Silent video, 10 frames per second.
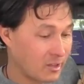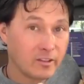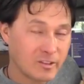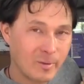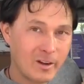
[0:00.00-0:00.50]

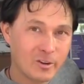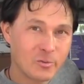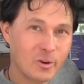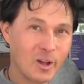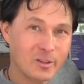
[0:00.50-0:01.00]
These tomatoes
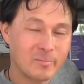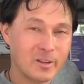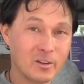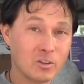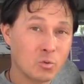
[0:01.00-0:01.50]
were an awesome
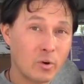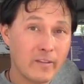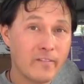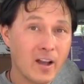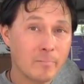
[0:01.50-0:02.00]
deal,
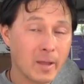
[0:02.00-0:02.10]
twenty-five